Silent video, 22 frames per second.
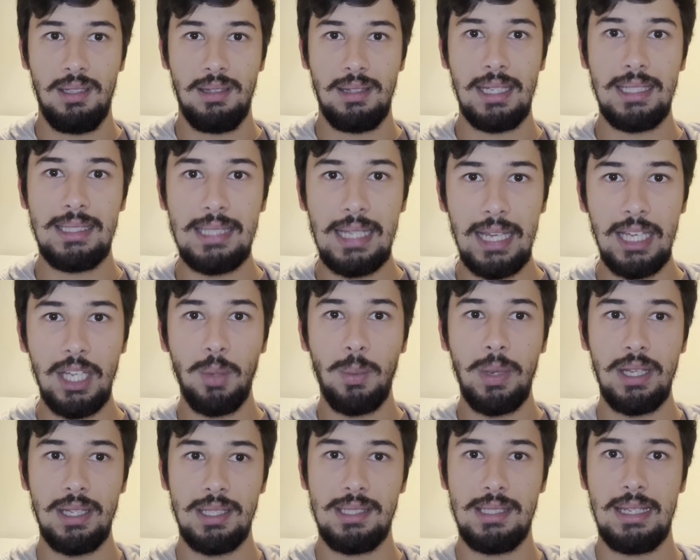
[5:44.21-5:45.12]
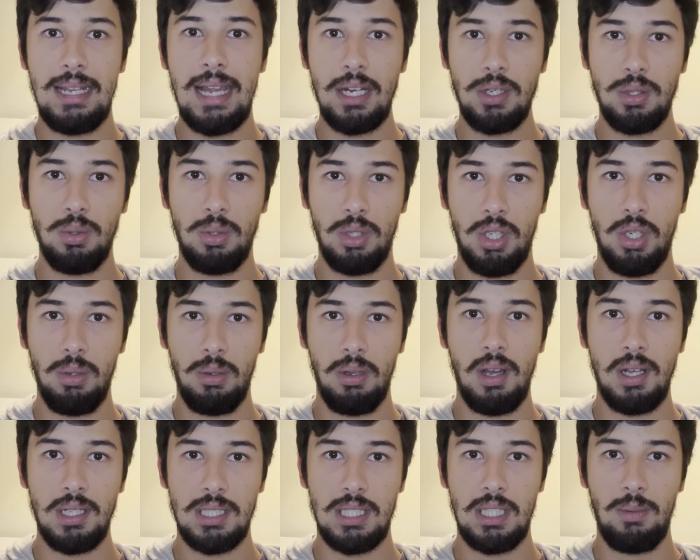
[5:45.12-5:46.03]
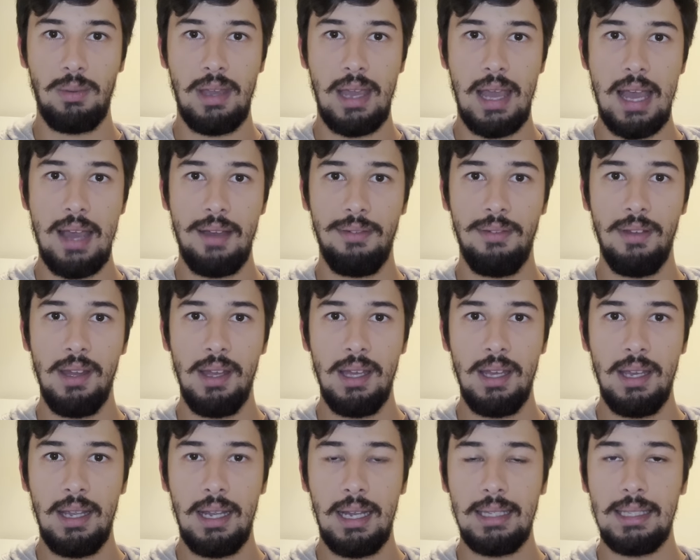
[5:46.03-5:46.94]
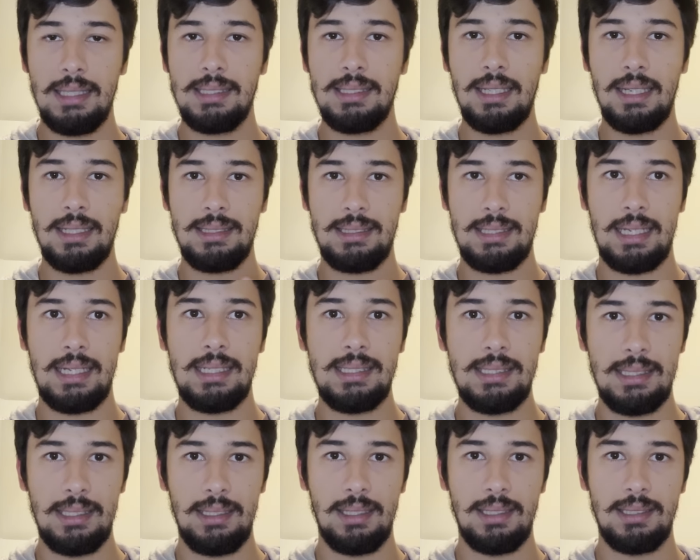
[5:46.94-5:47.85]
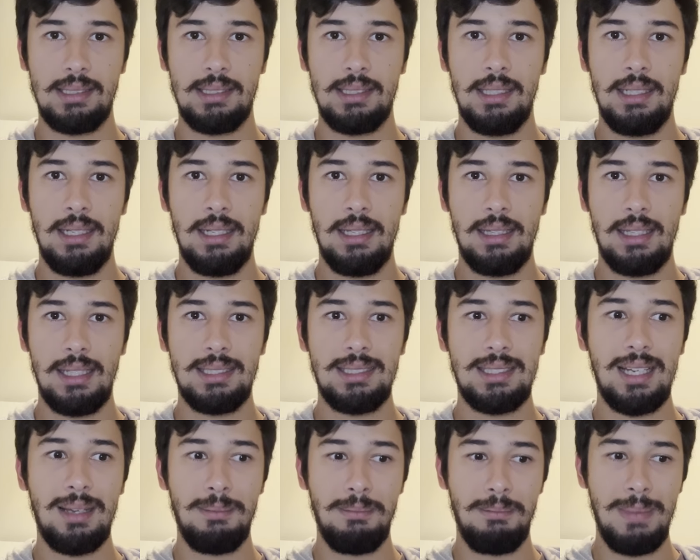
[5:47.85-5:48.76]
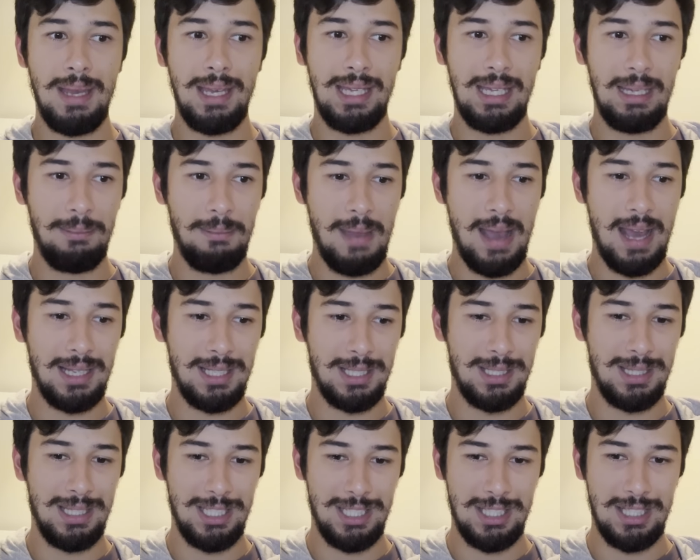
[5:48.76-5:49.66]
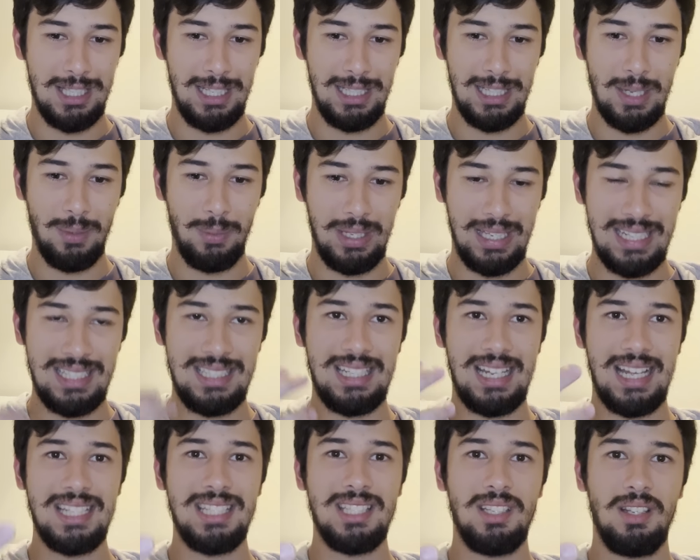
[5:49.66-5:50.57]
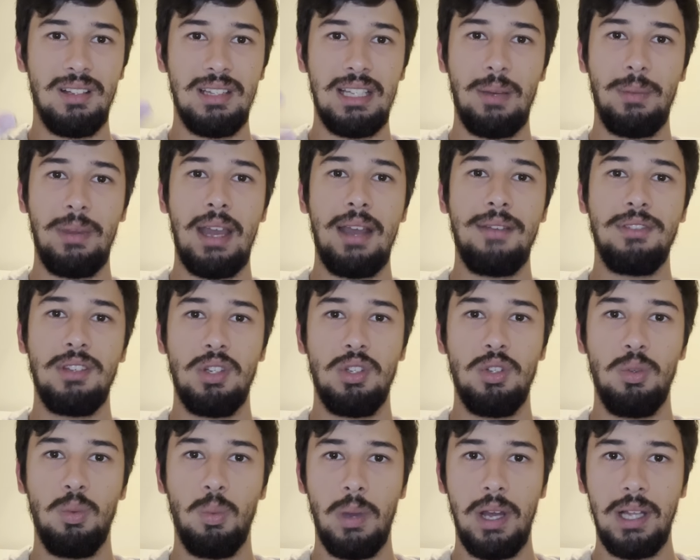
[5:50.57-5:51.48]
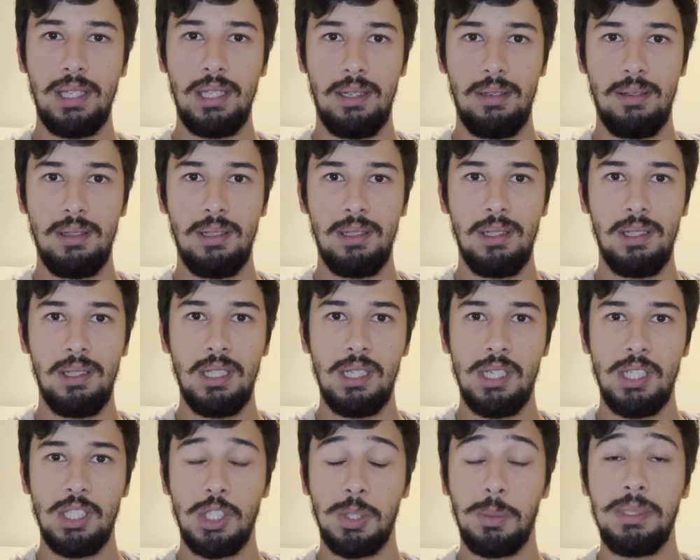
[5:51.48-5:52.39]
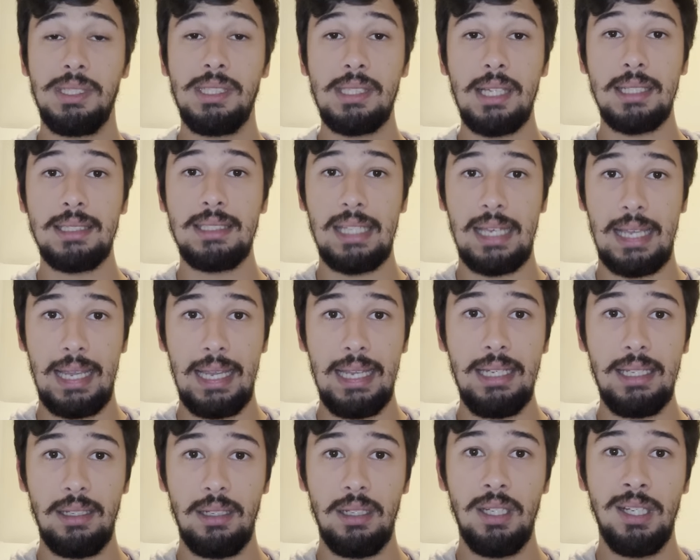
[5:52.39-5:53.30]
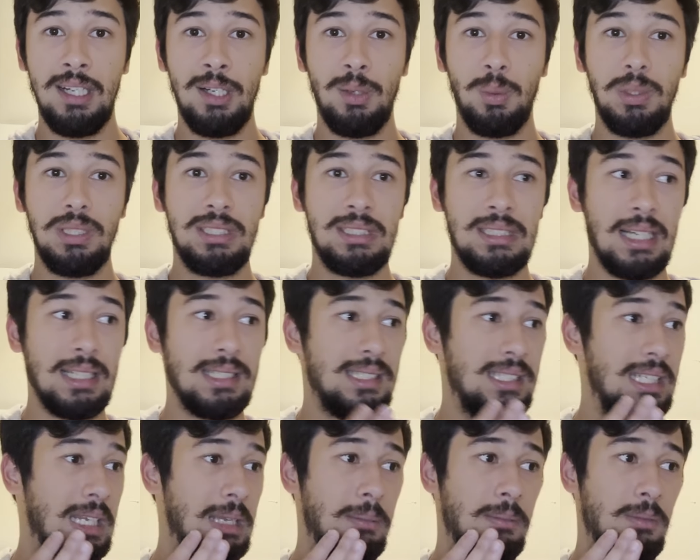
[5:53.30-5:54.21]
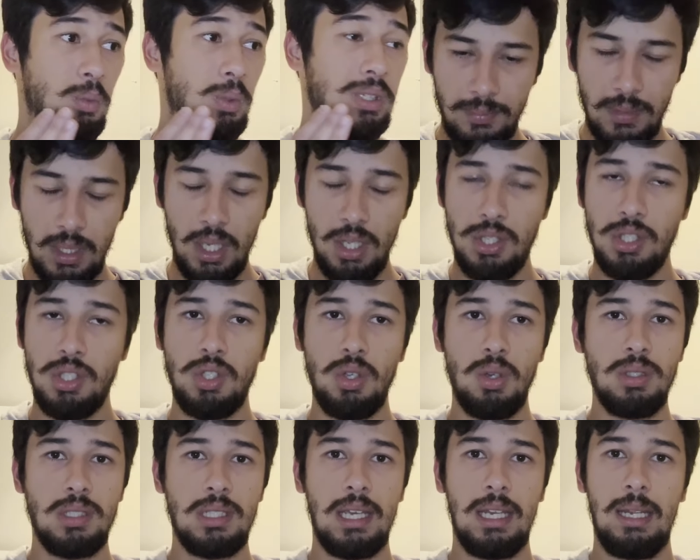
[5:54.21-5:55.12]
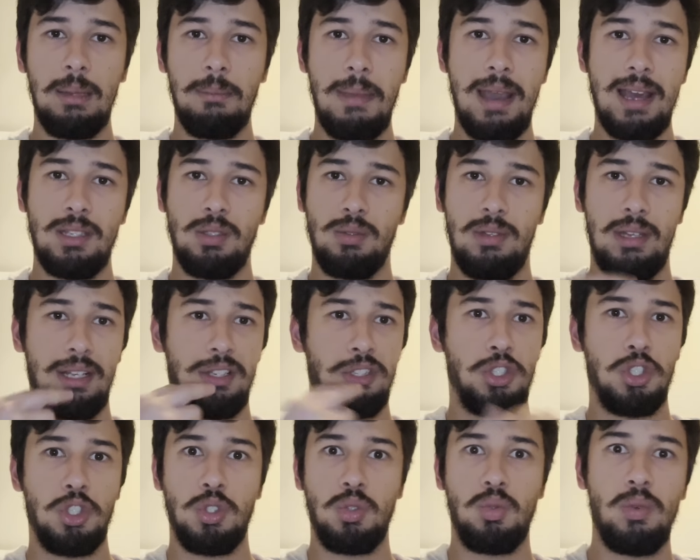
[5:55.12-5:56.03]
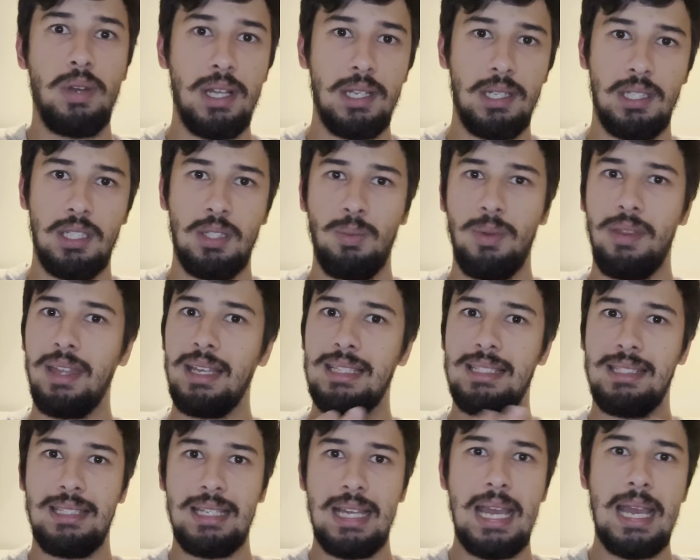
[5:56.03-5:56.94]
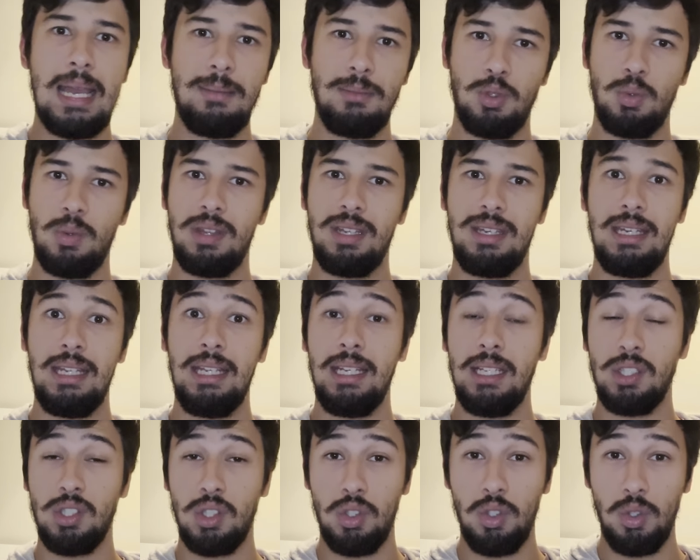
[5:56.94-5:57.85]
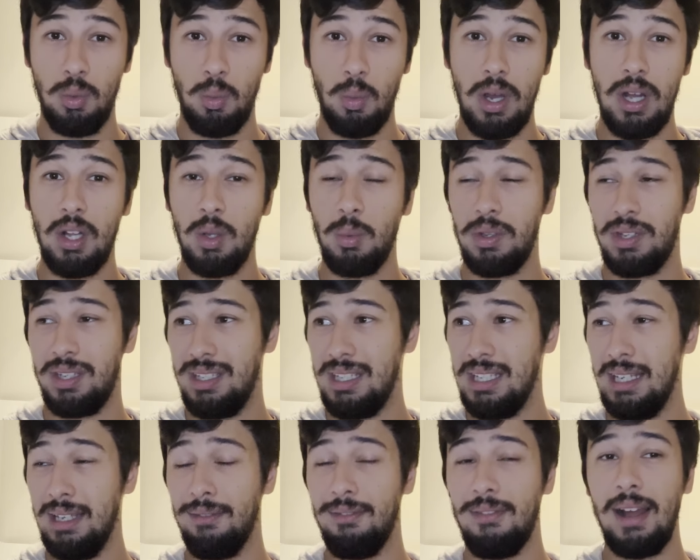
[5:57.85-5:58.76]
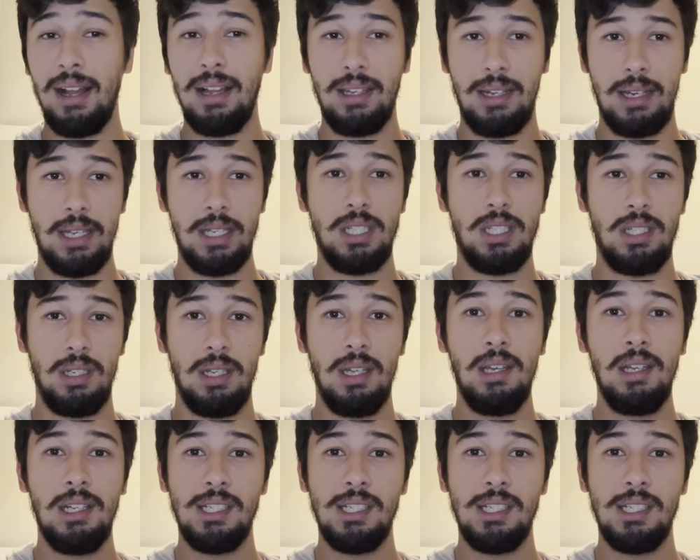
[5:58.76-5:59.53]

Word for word: They take away this natural curiosity we have and they start testing us. They start making maths this thing that we get tested on that we have to do well in. So we start to hate it. We start seeing, we associating maths with like stress, with exams, with needing to do well, with needing validation.